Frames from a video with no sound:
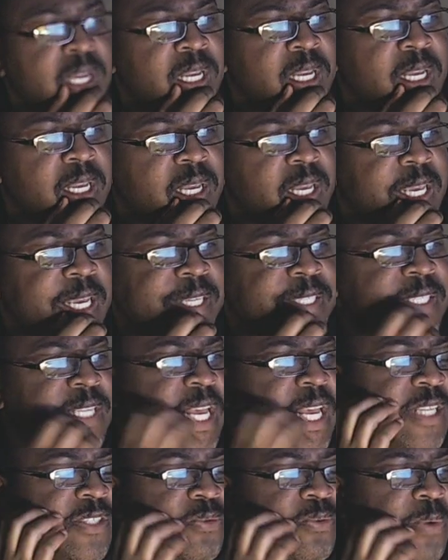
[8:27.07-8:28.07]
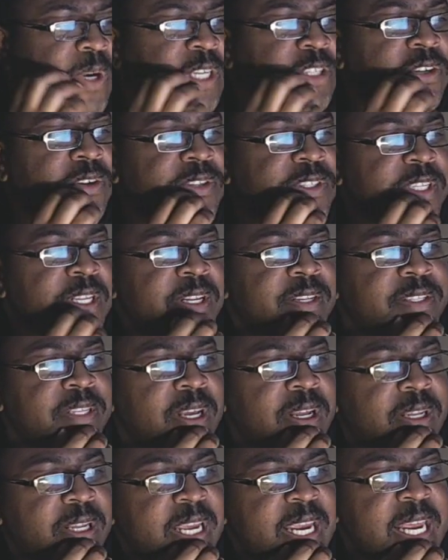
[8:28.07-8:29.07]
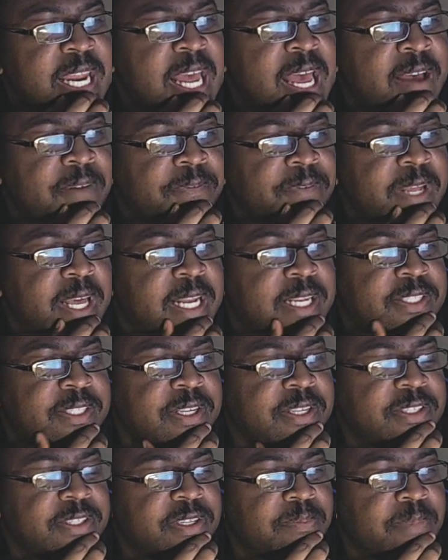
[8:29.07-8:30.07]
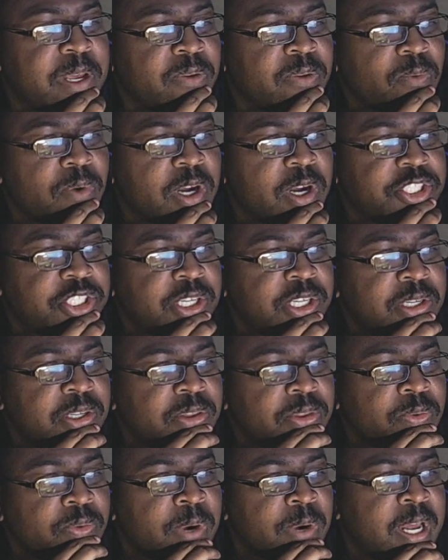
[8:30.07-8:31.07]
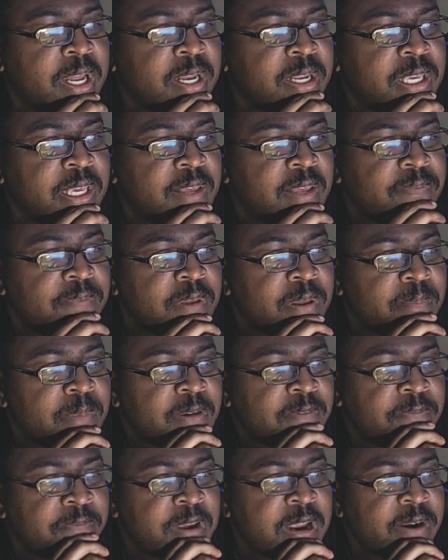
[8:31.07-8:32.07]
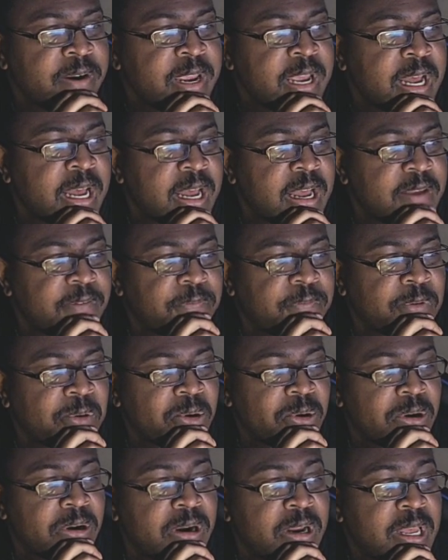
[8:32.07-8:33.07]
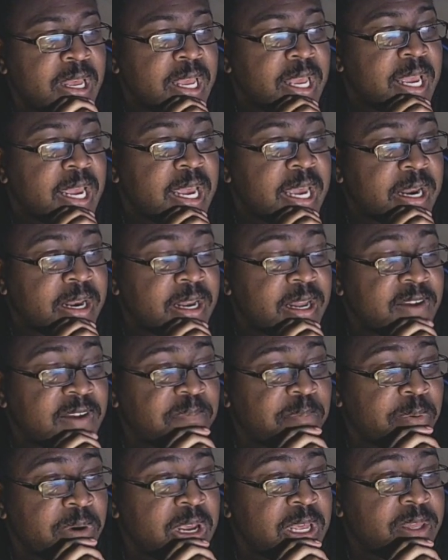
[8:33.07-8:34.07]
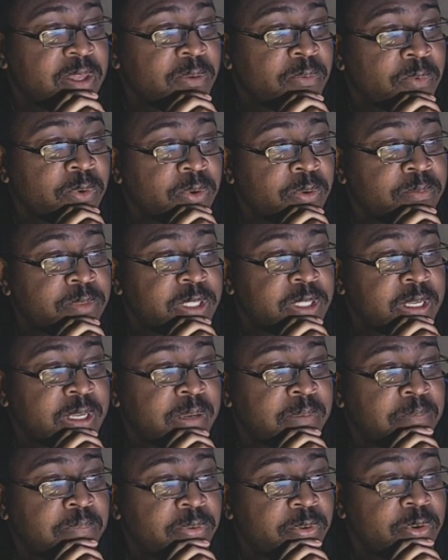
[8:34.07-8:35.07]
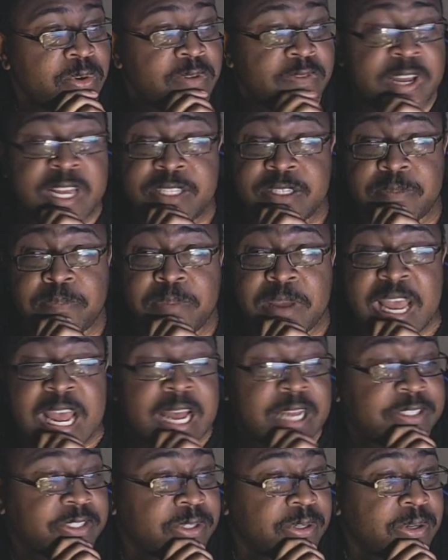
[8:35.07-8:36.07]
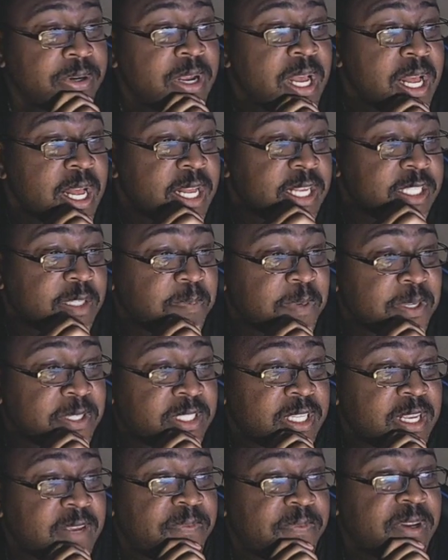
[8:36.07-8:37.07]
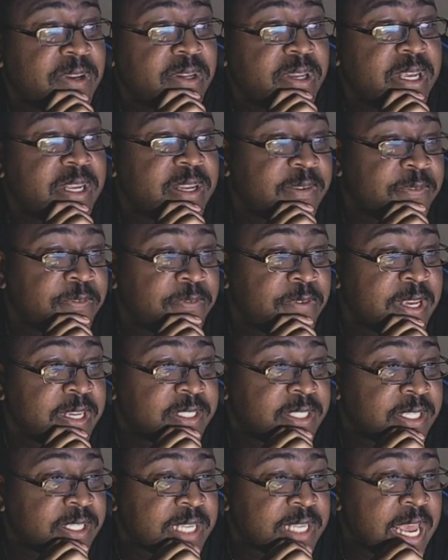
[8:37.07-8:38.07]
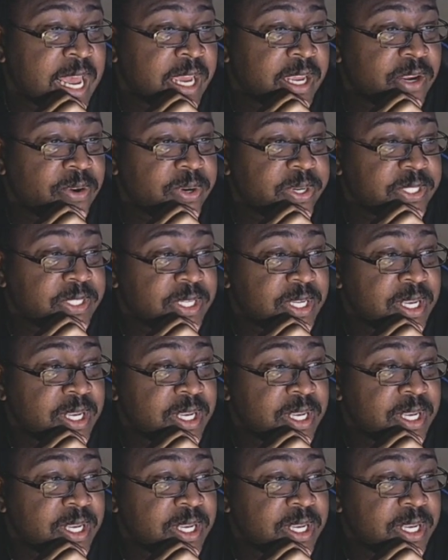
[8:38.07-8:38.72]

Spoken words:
He says Richardson's elite athleticism and rushing threat give him a very high floor and enough breathing room to improve as a passer, specifically to fix his accuracy.